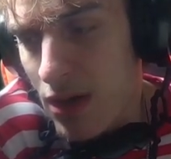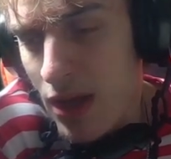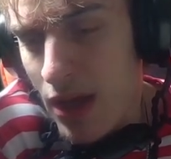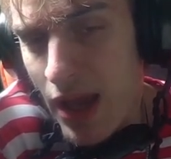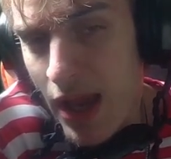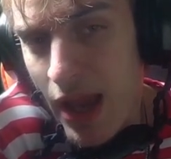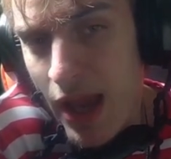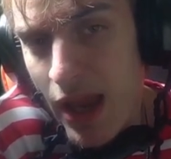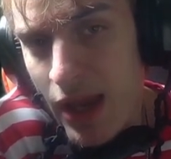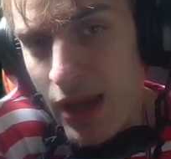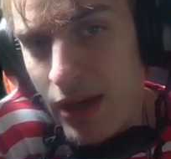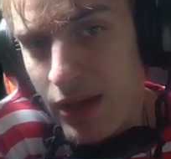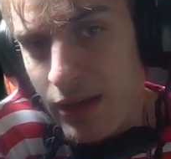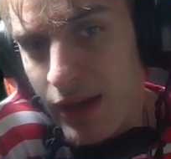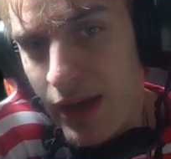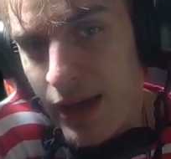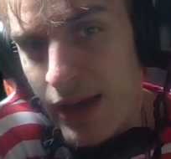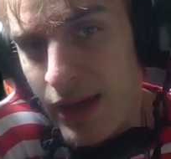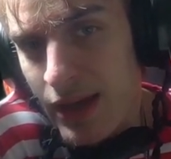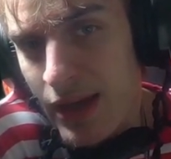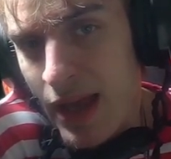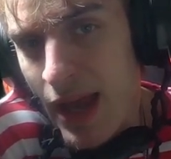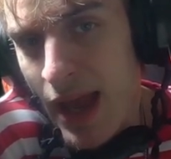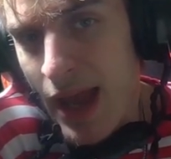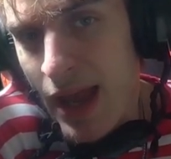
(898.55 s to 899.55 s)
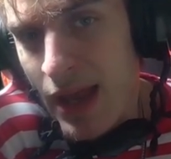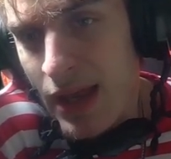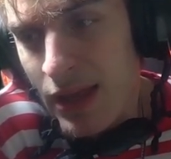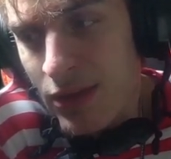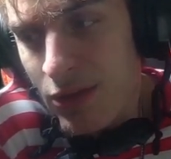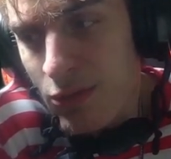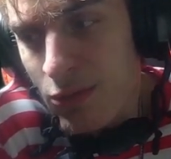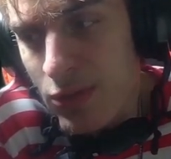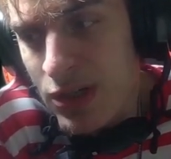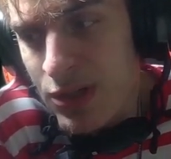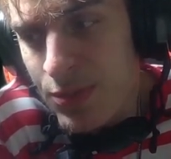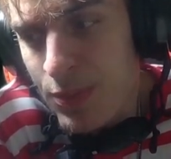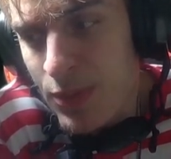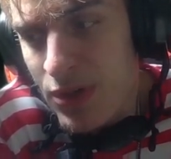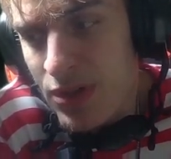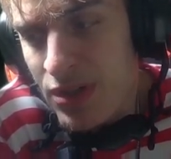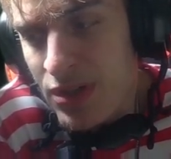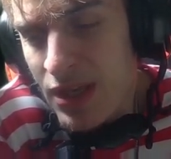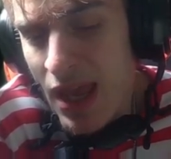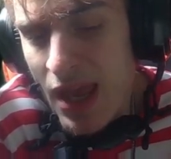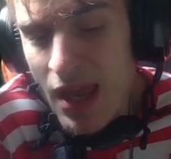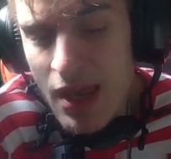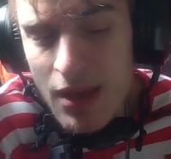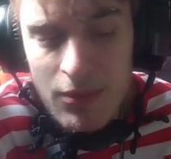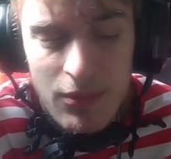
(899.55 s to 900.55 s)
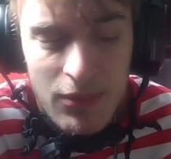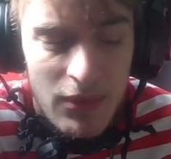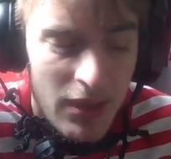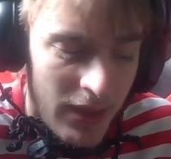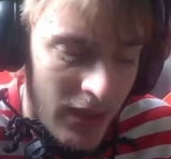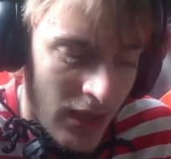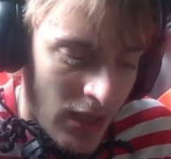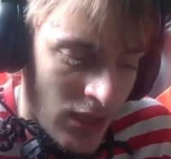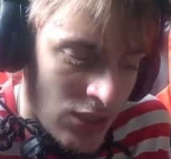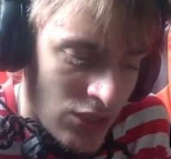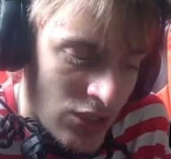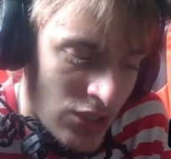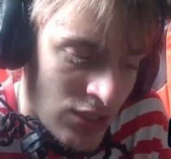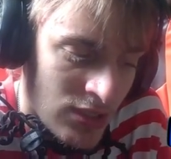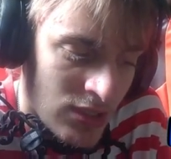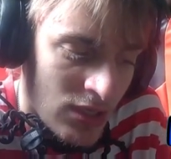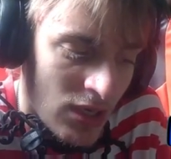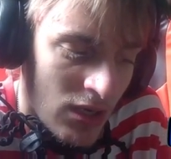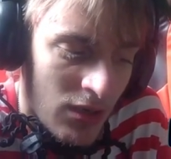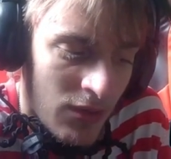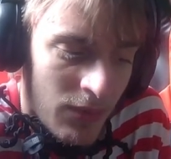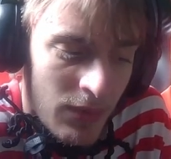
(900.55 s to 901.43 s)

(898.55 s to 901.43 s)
and like the whispers came and then it just started